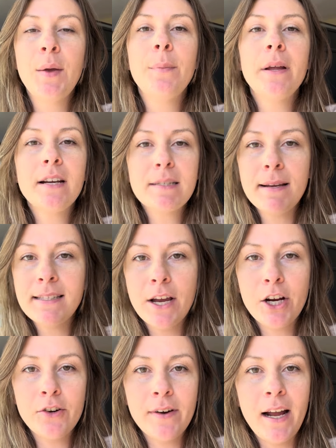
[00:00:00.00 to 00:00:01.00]
but here's my
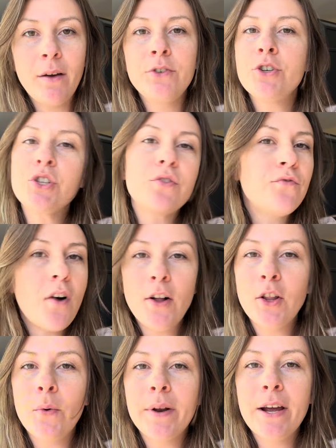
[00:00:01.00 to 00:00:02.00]
second round, just
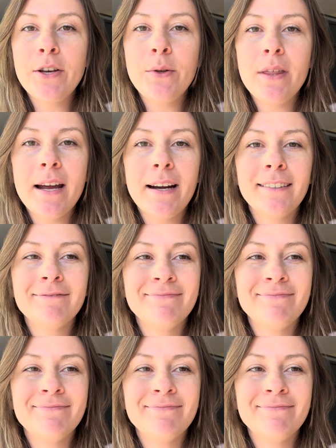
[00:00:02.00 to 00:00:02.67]
follow what I do there.